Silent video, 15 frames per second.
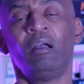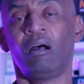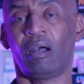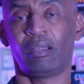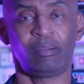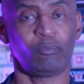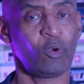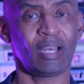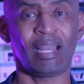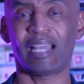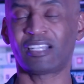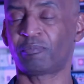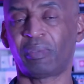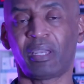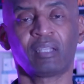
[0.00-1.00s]
on one
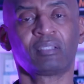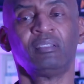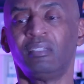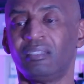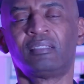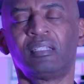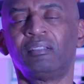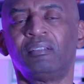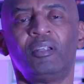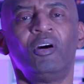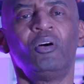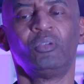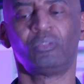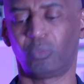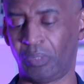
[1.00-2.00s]
aspect, send a
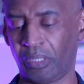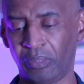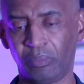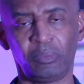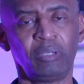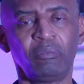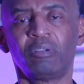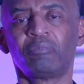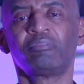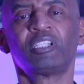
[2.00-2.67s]
note, we would